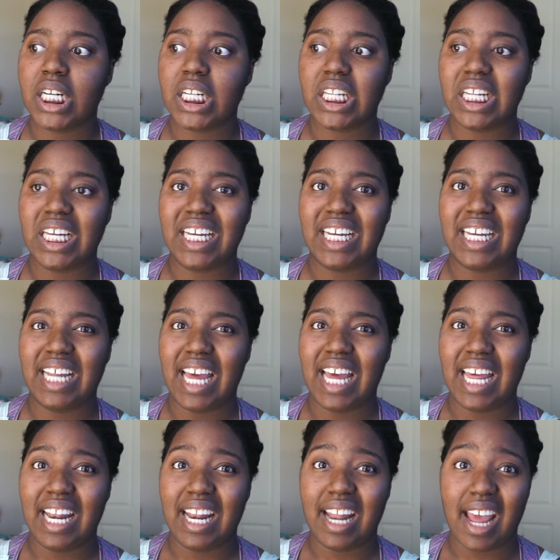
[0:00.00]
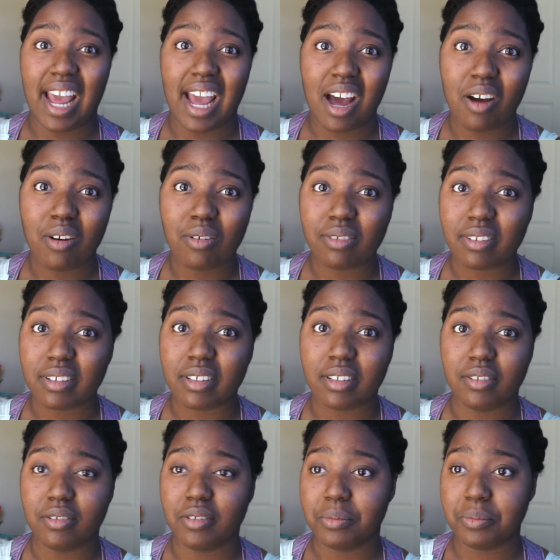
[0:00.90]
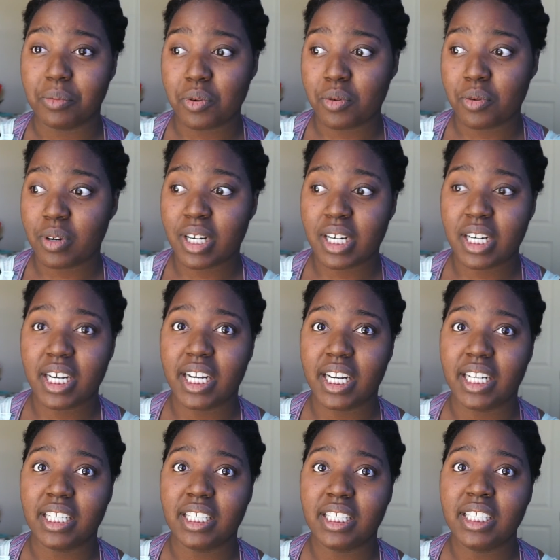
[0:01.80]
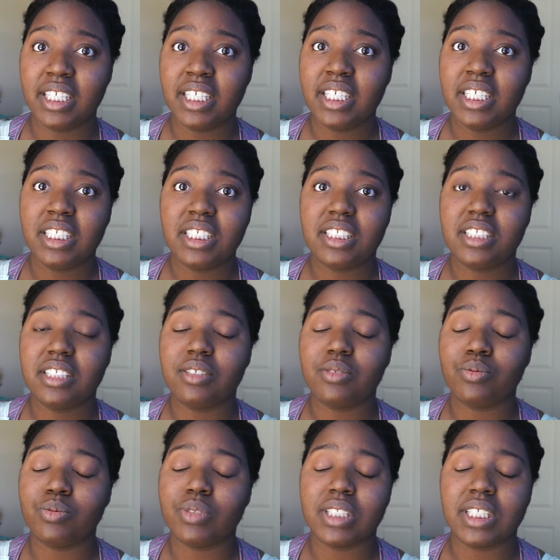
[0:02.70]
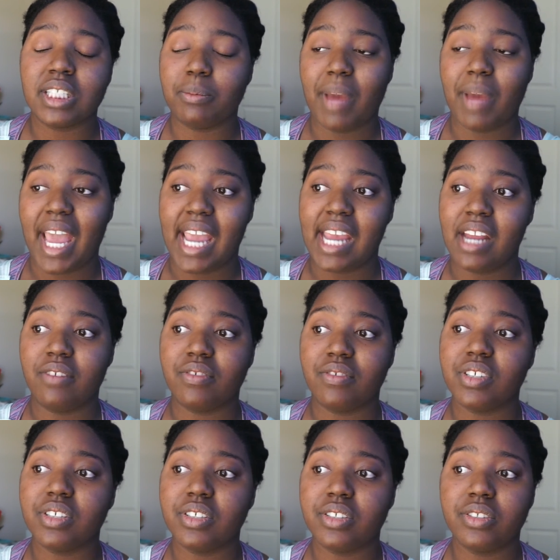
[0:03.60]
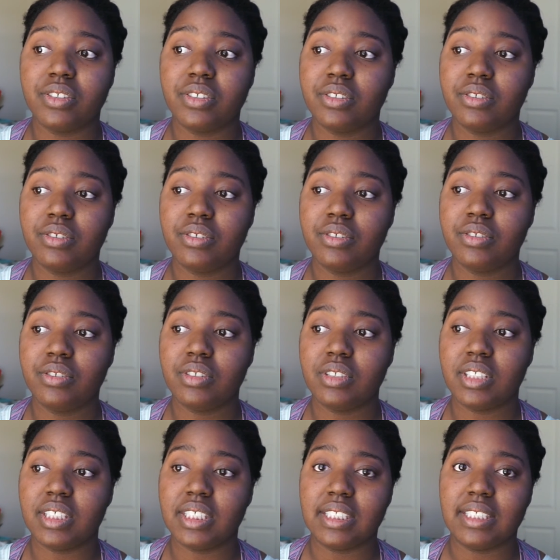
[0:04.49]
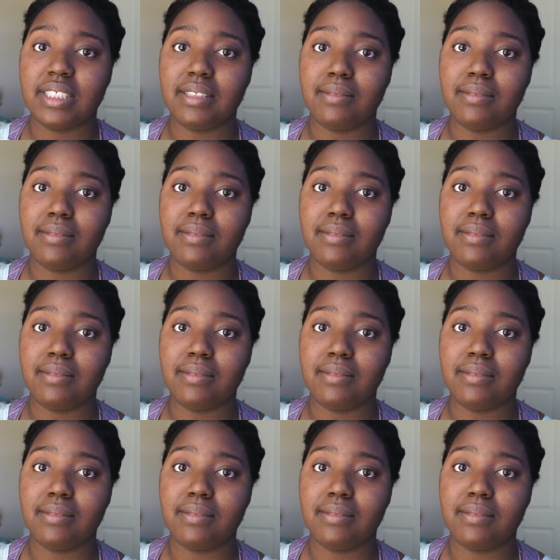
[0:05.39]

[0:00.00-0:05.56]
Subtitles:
like an hour or more, and it's just really painful to